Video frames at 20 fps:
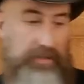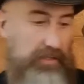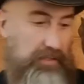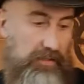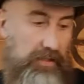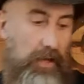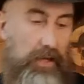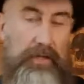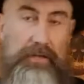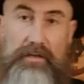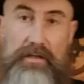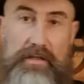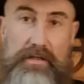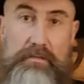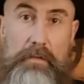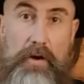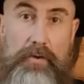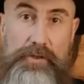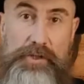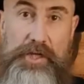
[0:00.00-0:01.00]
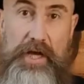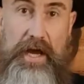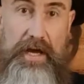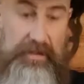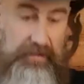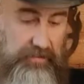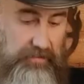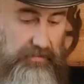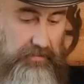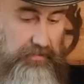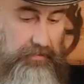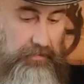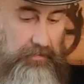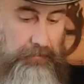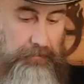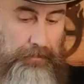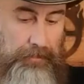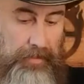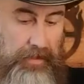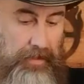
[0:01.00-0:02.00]
we just call it the smoke chest.
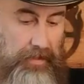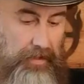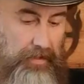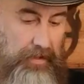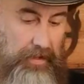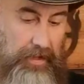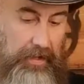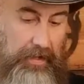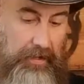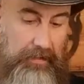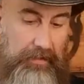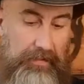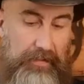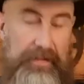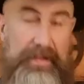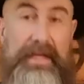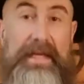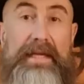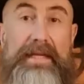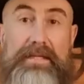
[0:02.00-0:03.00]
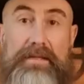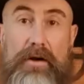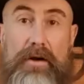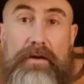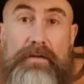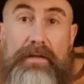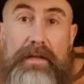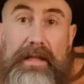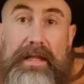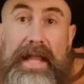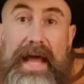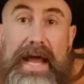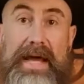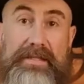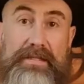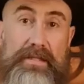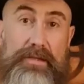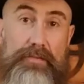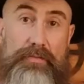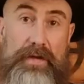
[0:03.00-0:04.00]
And these are the
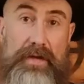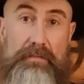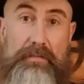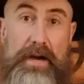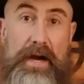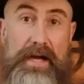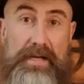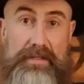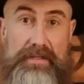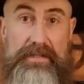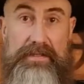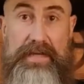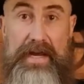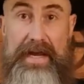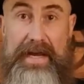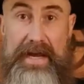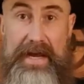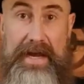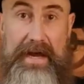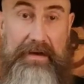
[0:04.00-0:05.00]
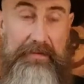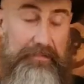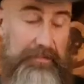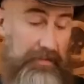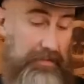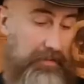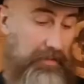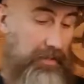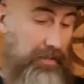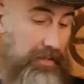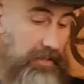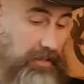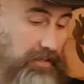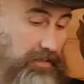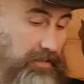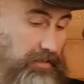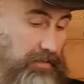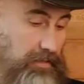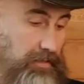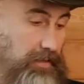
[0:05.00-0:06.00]
last three boxes I have.
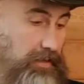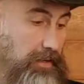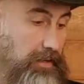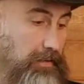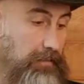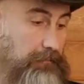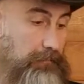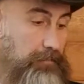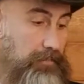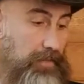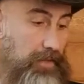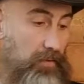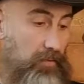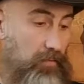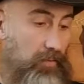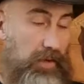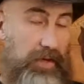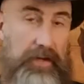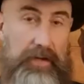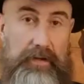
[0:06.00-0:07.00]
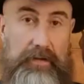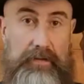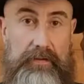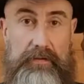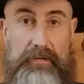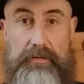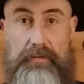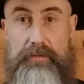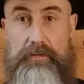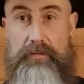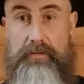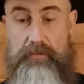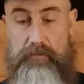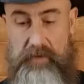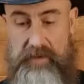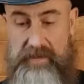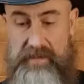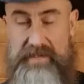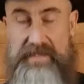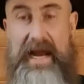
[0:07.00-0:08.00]
We
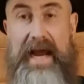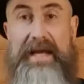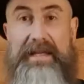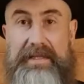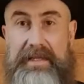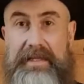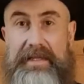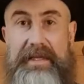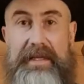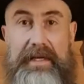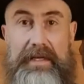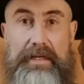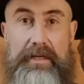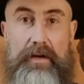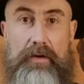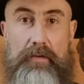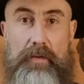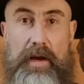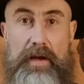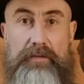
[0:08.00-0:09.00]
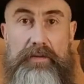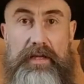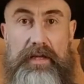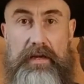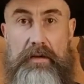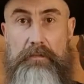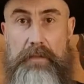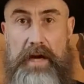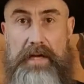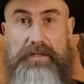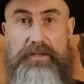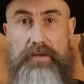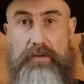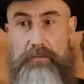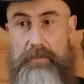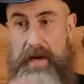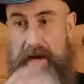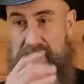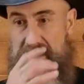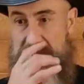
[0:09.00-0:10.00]
designed the kit around the
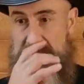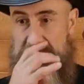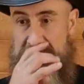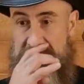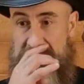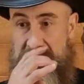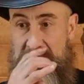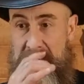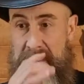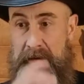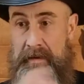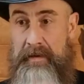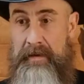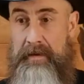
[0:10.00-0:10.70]
Camacho boxes,